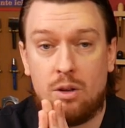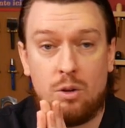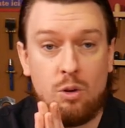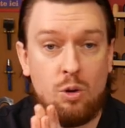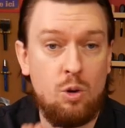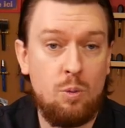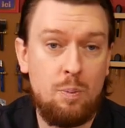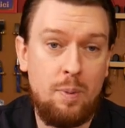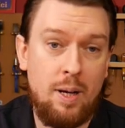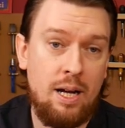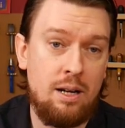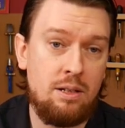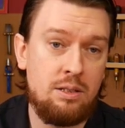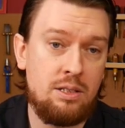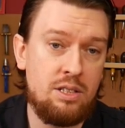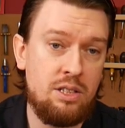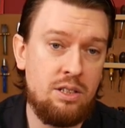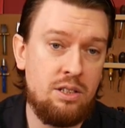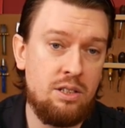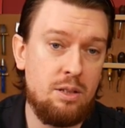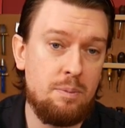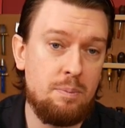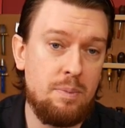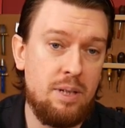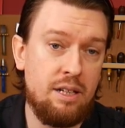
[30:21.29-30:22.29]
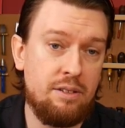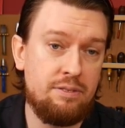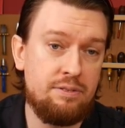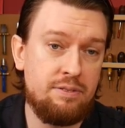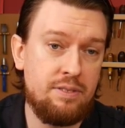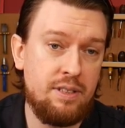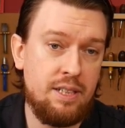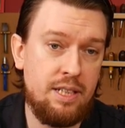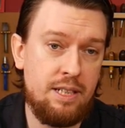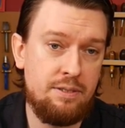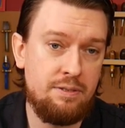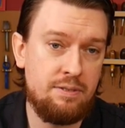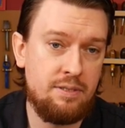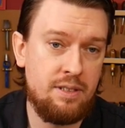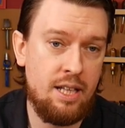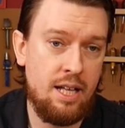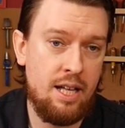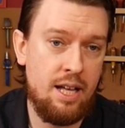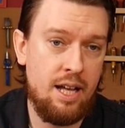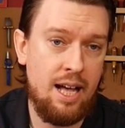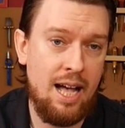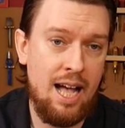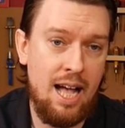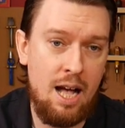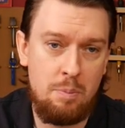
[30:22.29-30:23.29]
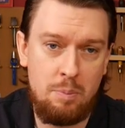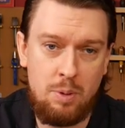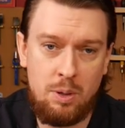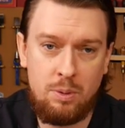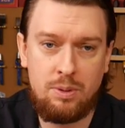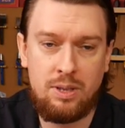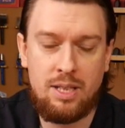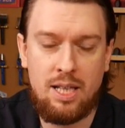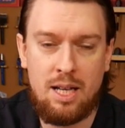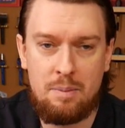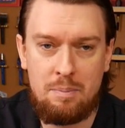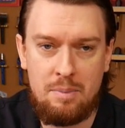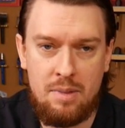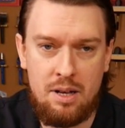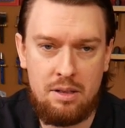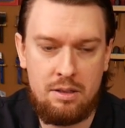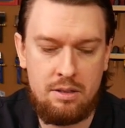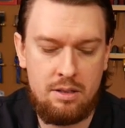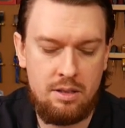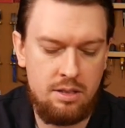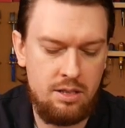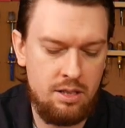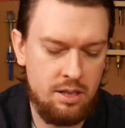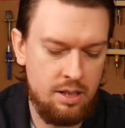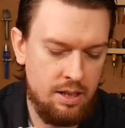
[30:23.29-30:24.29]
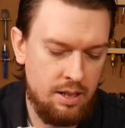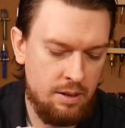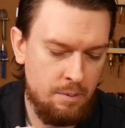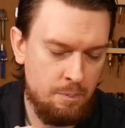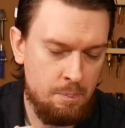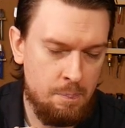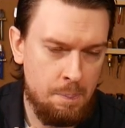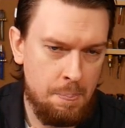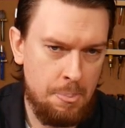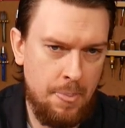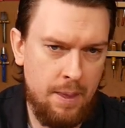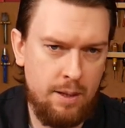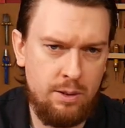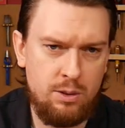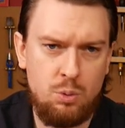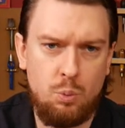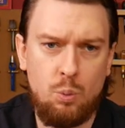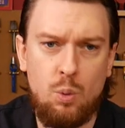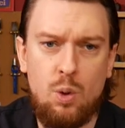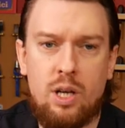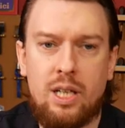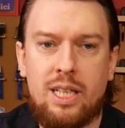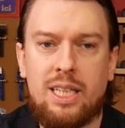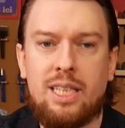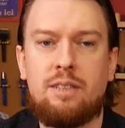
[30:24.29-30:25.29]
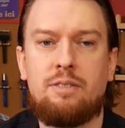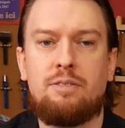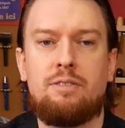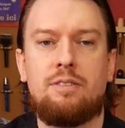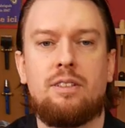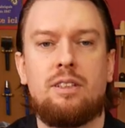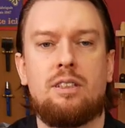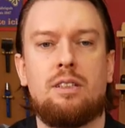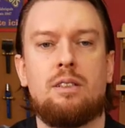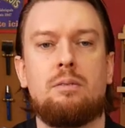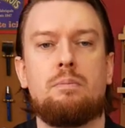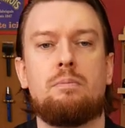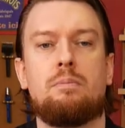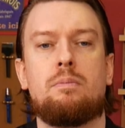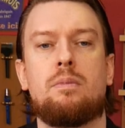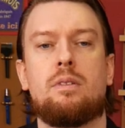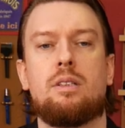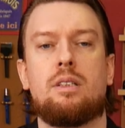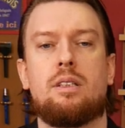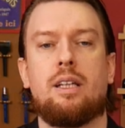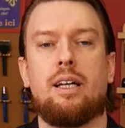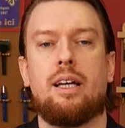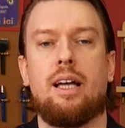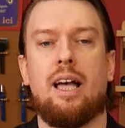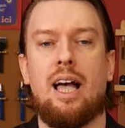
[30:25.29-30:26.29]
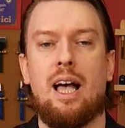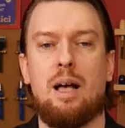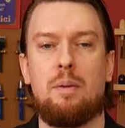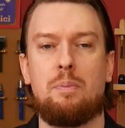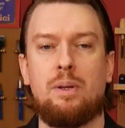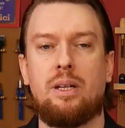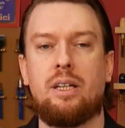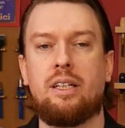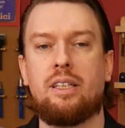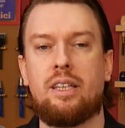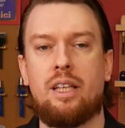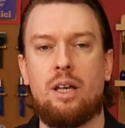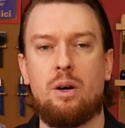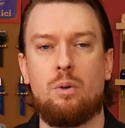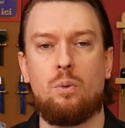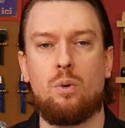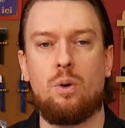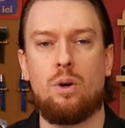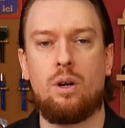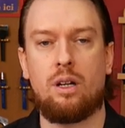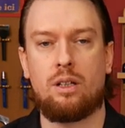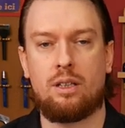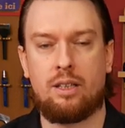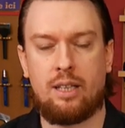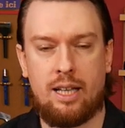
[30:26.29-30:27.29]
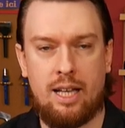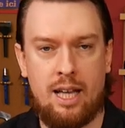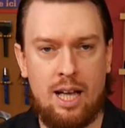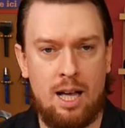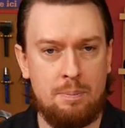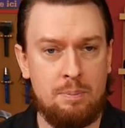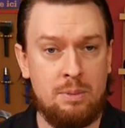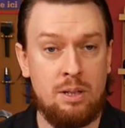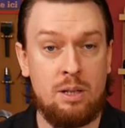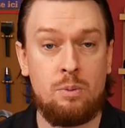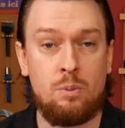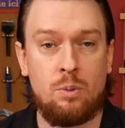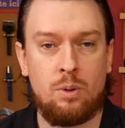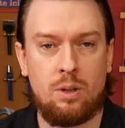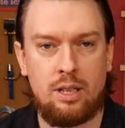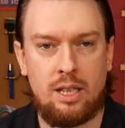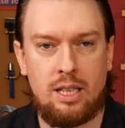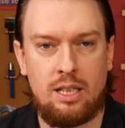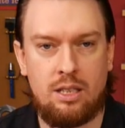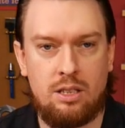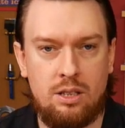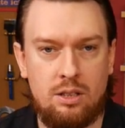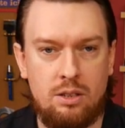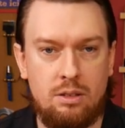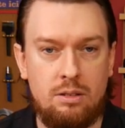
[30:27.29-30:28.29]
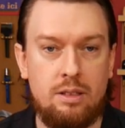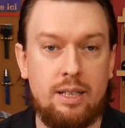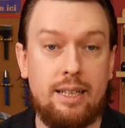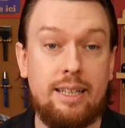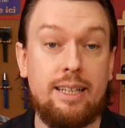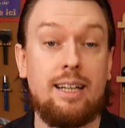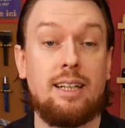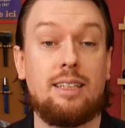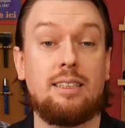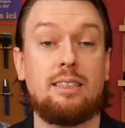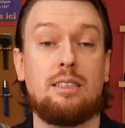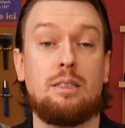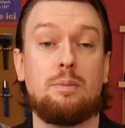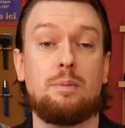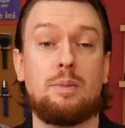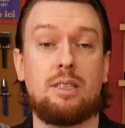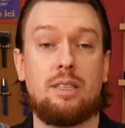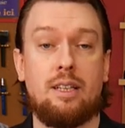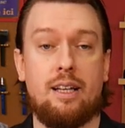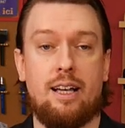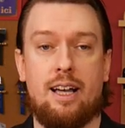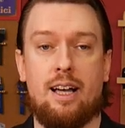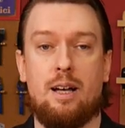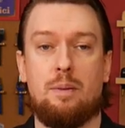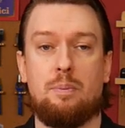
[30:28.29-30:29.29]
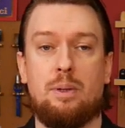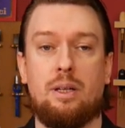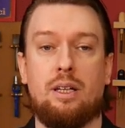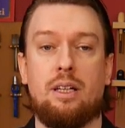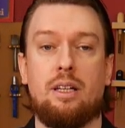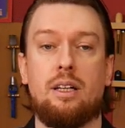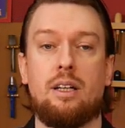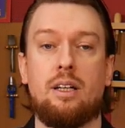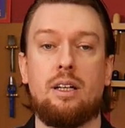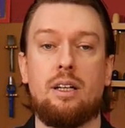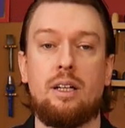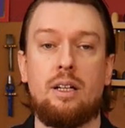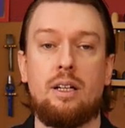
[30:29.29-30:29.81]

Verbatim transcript: All power to them. If if they're happy with that method, it's working for them. They're happy in their work. They're happy in what they do. Their customers are happy.